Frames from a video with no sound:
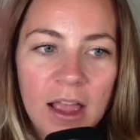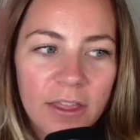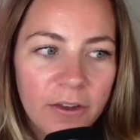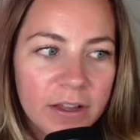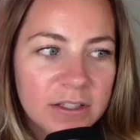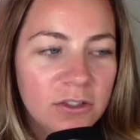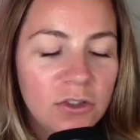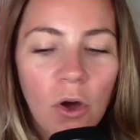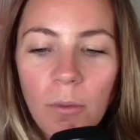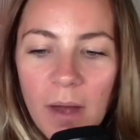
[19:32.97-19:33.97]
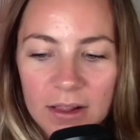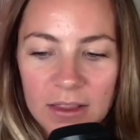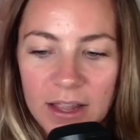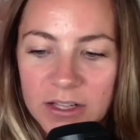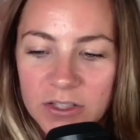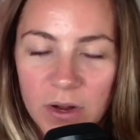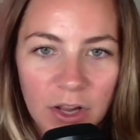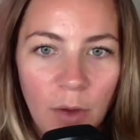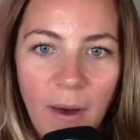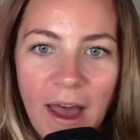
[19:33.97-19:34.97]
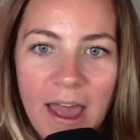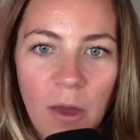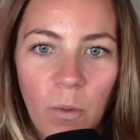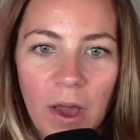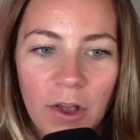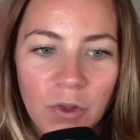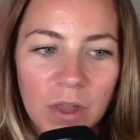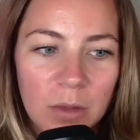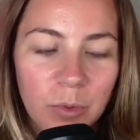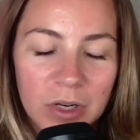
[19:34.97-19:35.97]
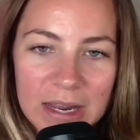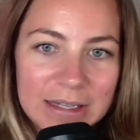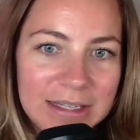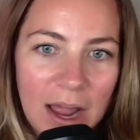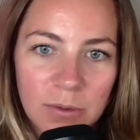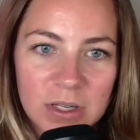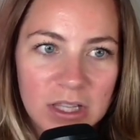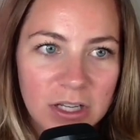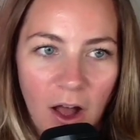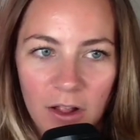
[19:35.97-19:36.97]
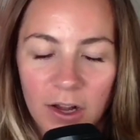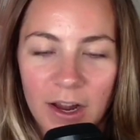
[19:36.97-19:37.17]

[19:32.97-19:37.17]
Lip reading: There is no month that is going to go by where you can predict down to the dollar